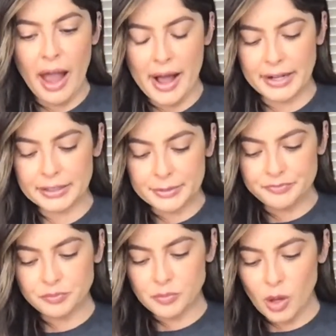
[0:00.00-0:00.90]
and
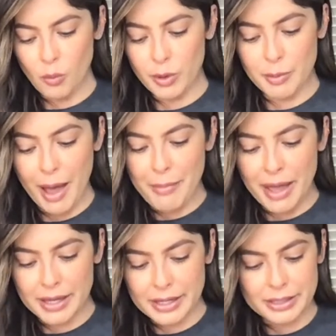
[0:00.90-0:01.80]
we were
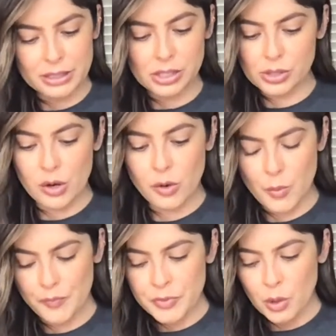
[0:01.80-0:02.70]
baby kids,
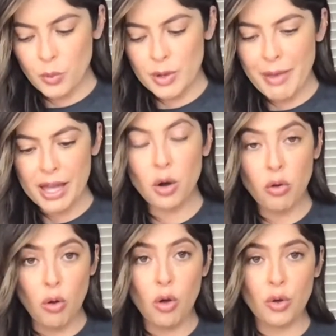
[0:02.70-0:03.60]
so we made a
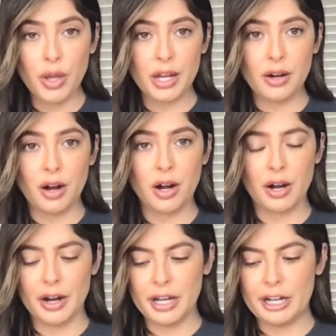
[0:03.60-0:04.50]
hole in
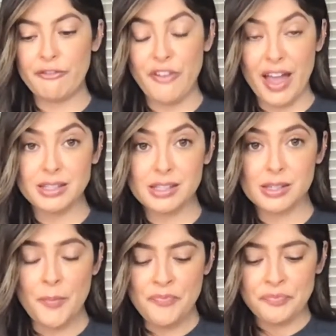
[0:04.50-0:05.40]
our fence